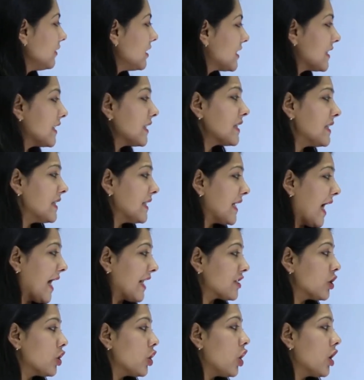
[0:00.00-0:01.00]
Certain
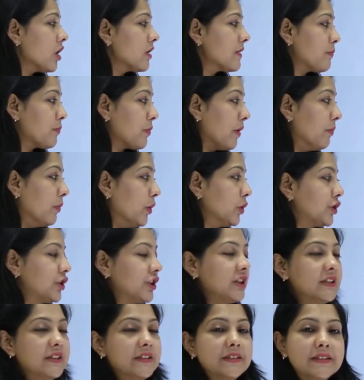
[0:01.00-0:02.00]
catalogs,
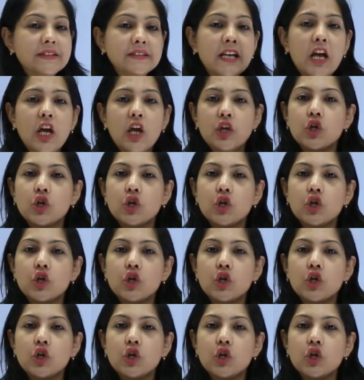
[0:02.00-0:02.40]
promotions,